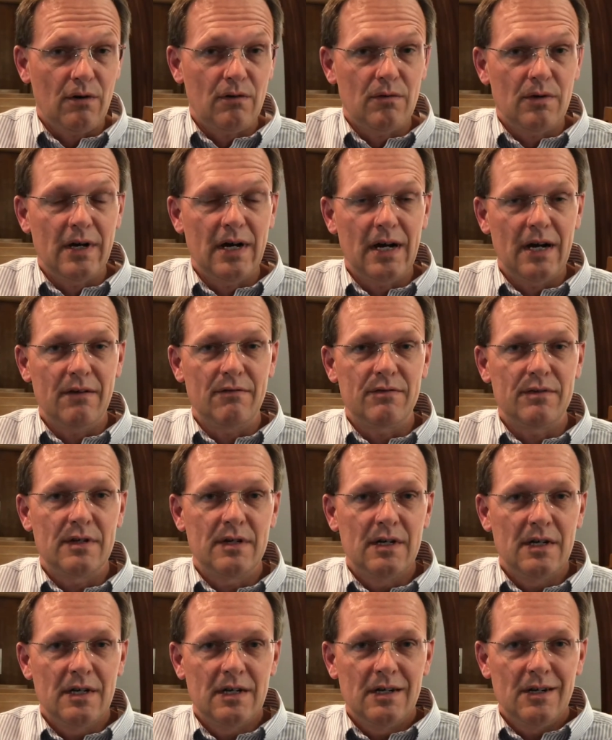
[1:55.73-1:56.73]
We'll have
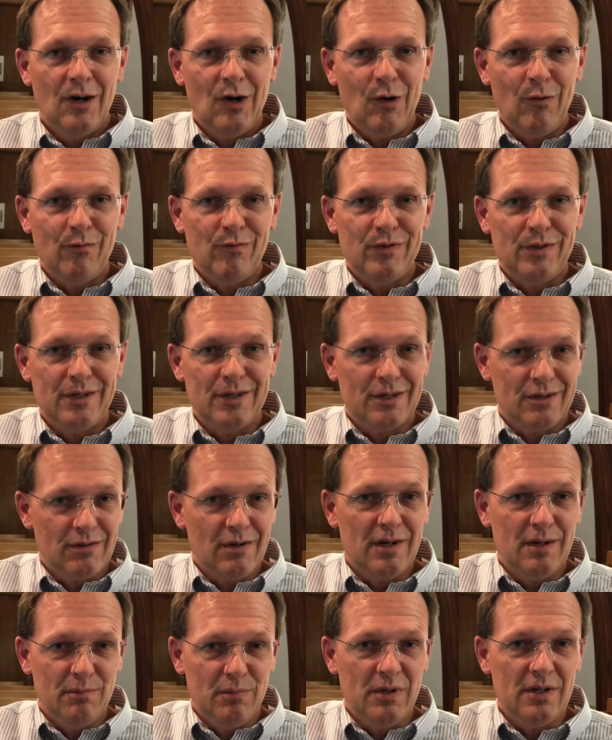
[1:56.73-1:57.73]
hopefully a
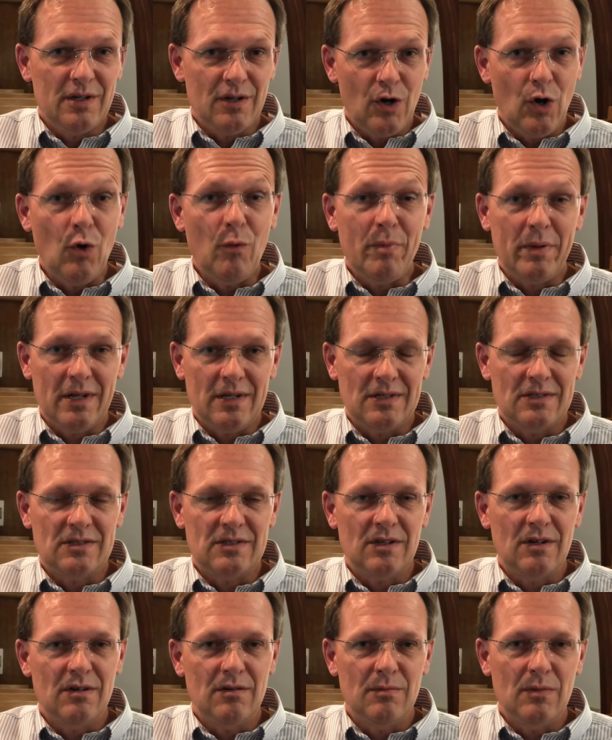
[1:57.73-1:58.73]
great big opening
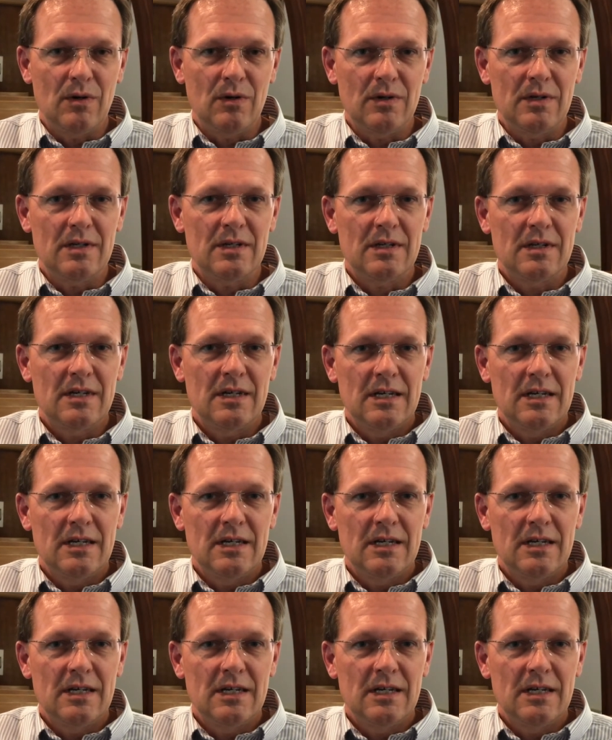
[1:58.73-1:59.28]
ceremony.